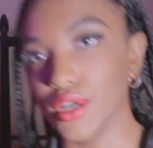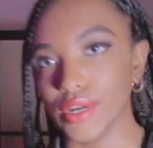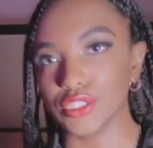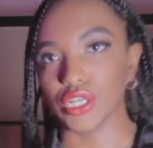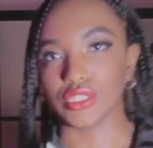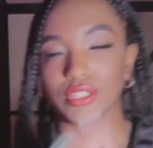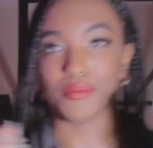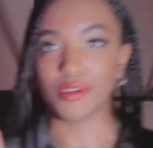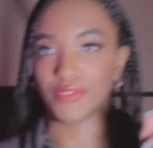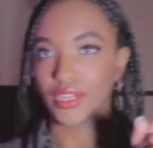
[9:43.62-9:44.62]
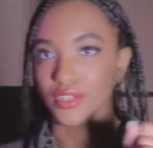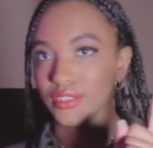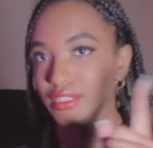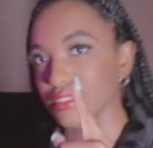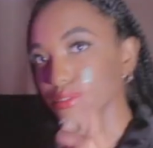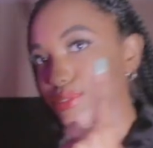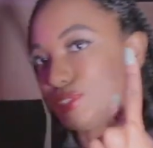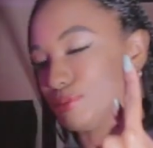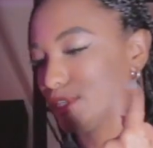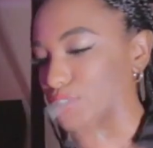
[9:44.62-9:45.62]
All right, y'all, so I have my fan on because
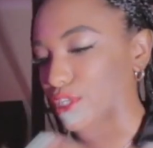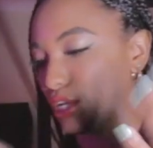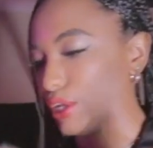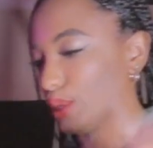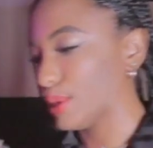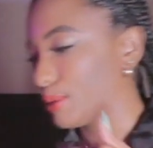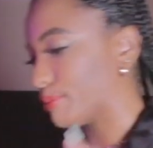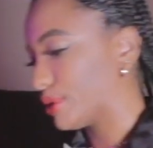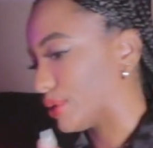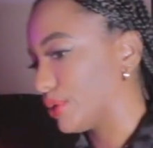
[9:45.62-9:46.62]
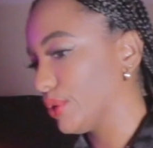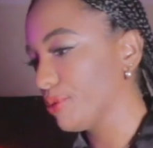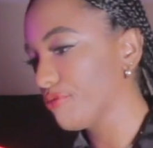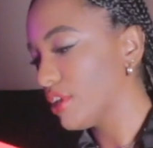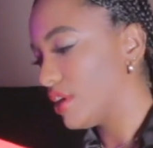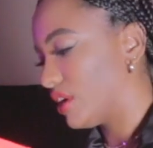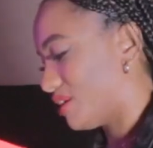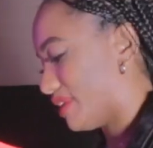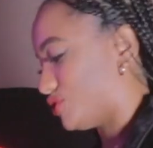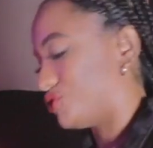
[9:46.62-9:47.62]
it's not the game out of my hair.
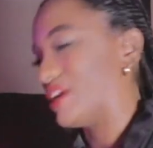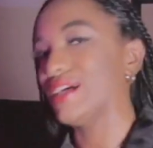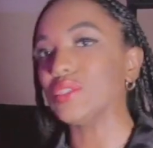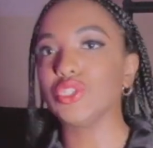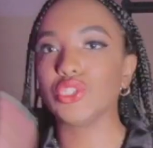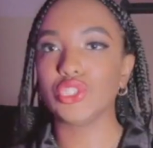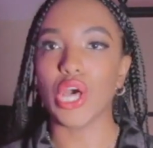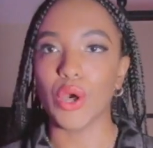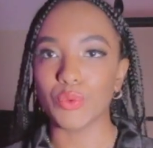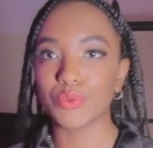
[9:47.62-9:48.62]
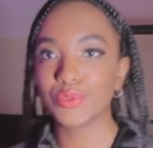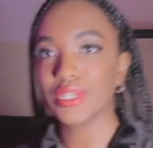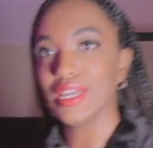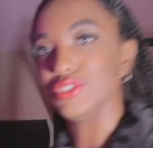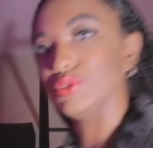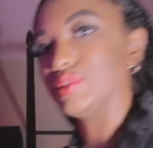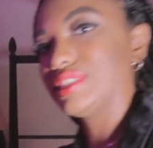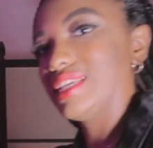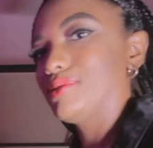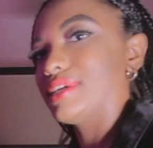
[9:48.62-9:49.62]
All right, you guys, so as you
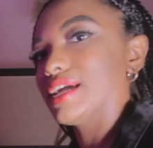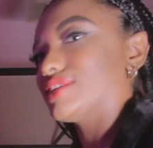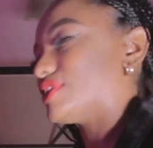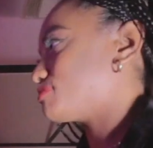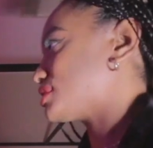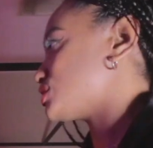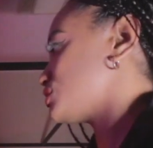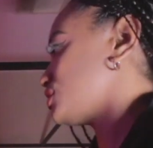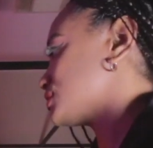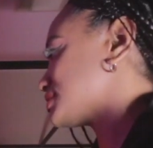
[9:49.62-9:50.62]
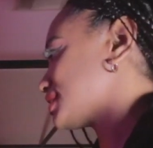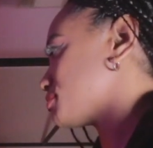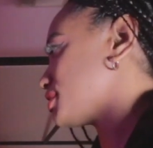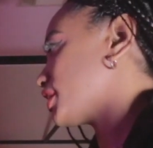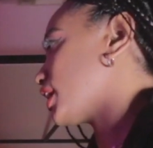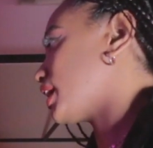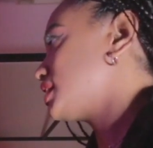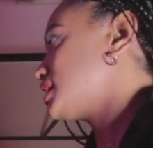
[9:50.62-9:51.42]
see, we kind of have my studio set up here.